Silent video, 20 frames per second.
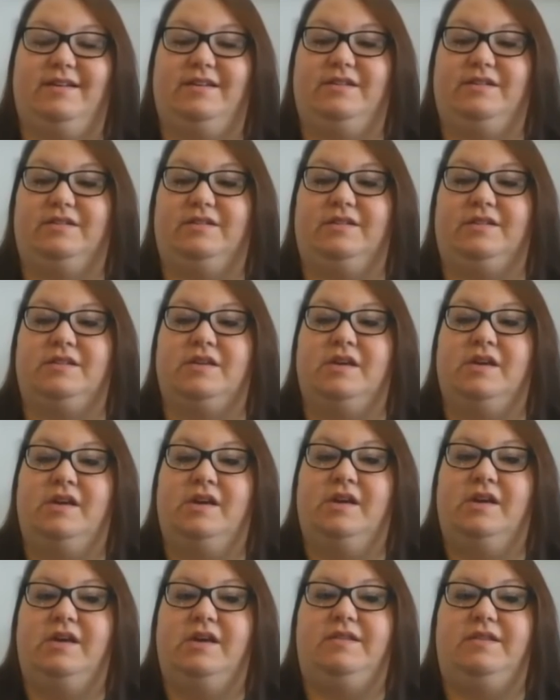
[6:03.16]
And
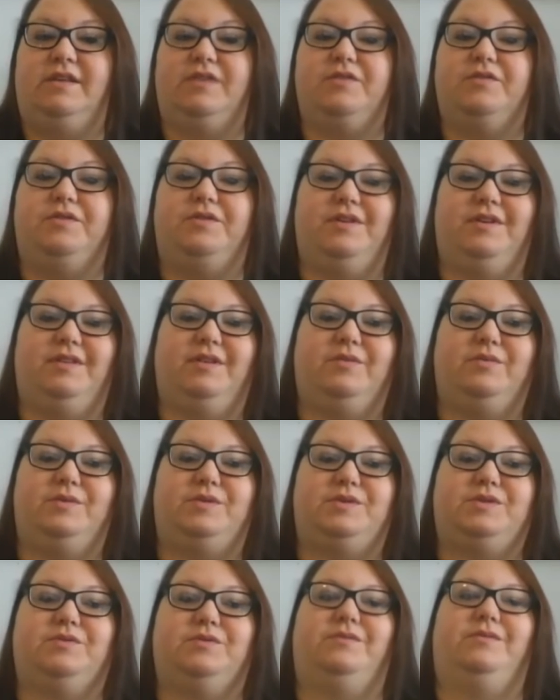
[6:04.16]
the other thing that
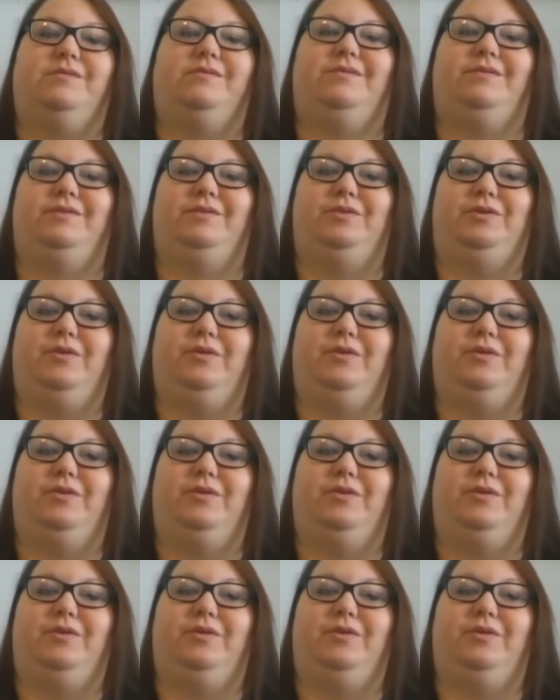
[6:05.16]
was so